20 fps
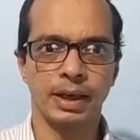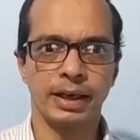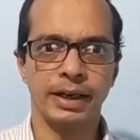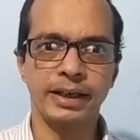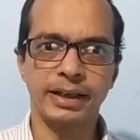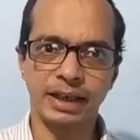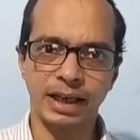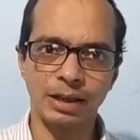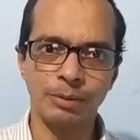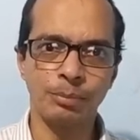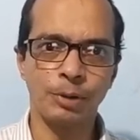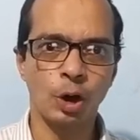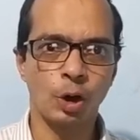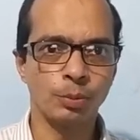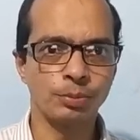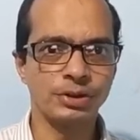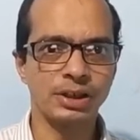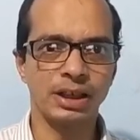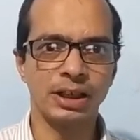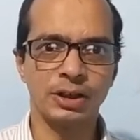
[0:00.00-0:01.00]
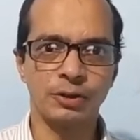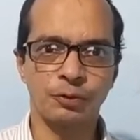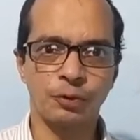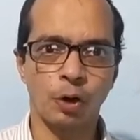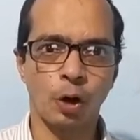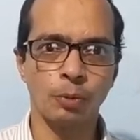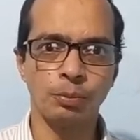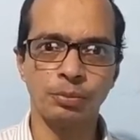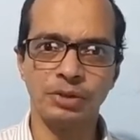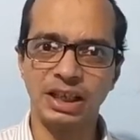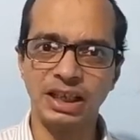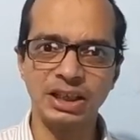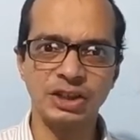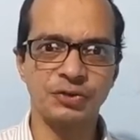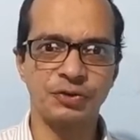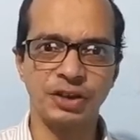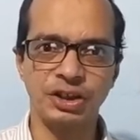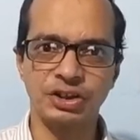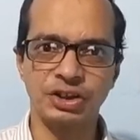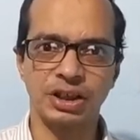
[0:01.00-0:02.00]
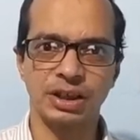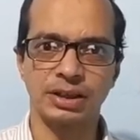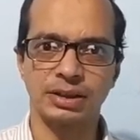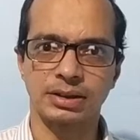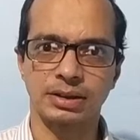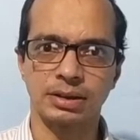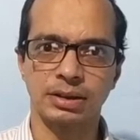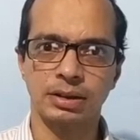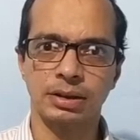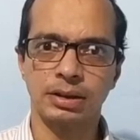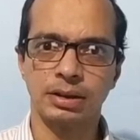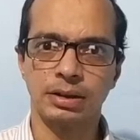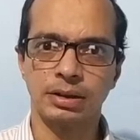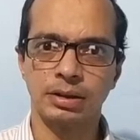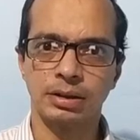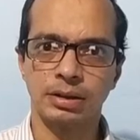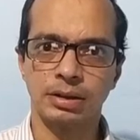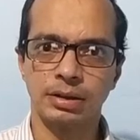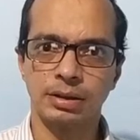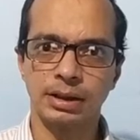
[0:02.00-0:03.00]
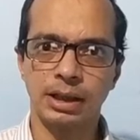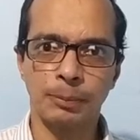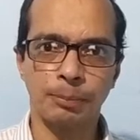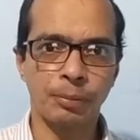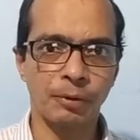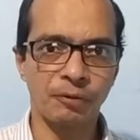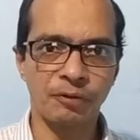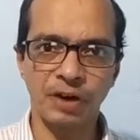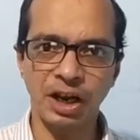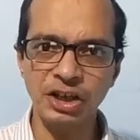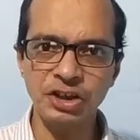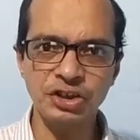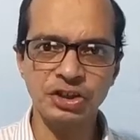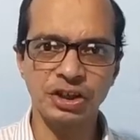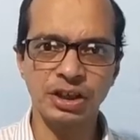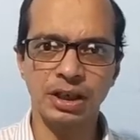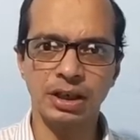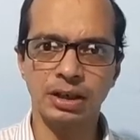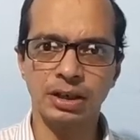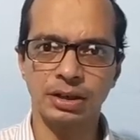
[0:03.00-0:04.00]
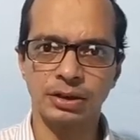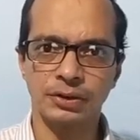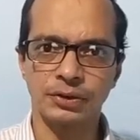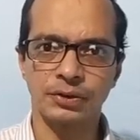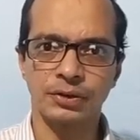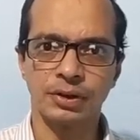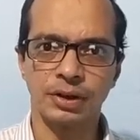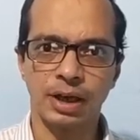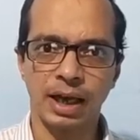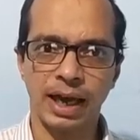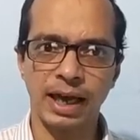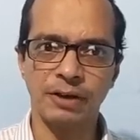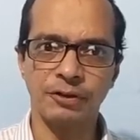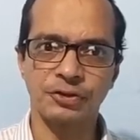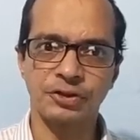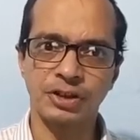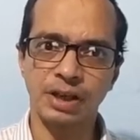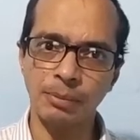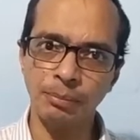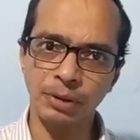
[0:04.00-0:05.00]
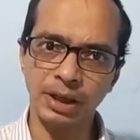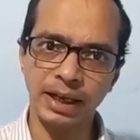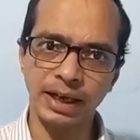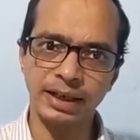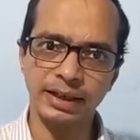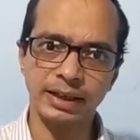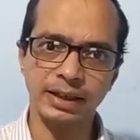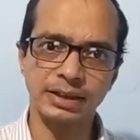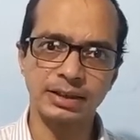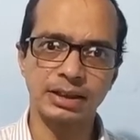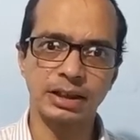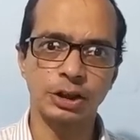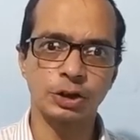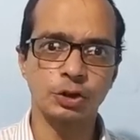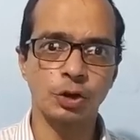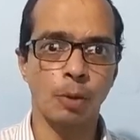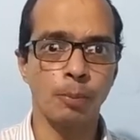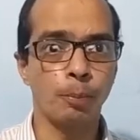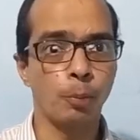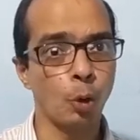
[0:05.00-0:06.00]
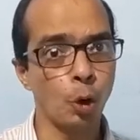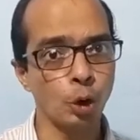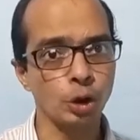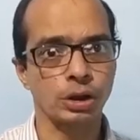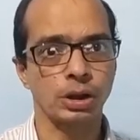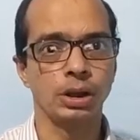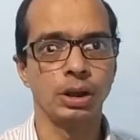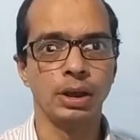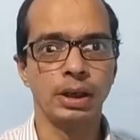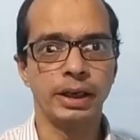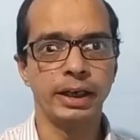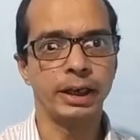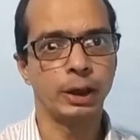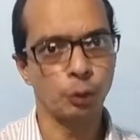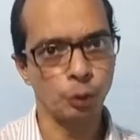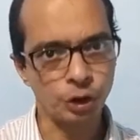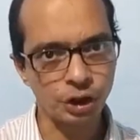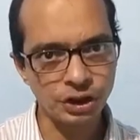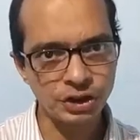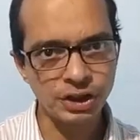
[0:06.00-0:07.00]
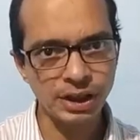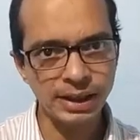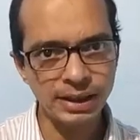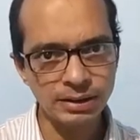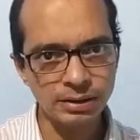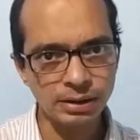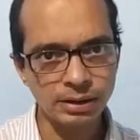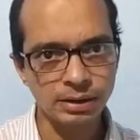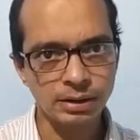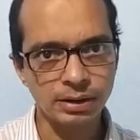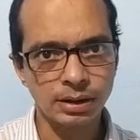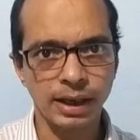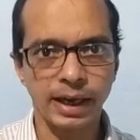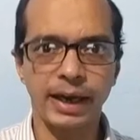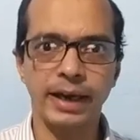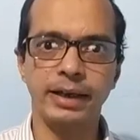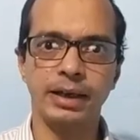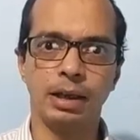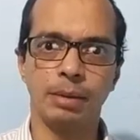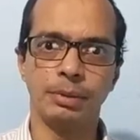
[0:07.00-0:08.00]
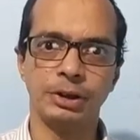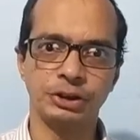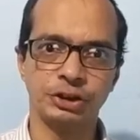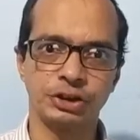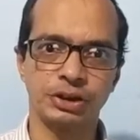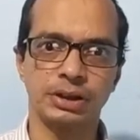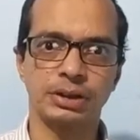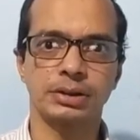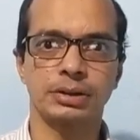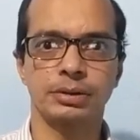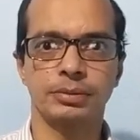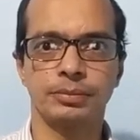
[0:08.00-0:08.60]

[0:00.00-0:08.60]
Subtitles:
It can be observed from these features that preference shares have some characteristics of both equity shares and debentures.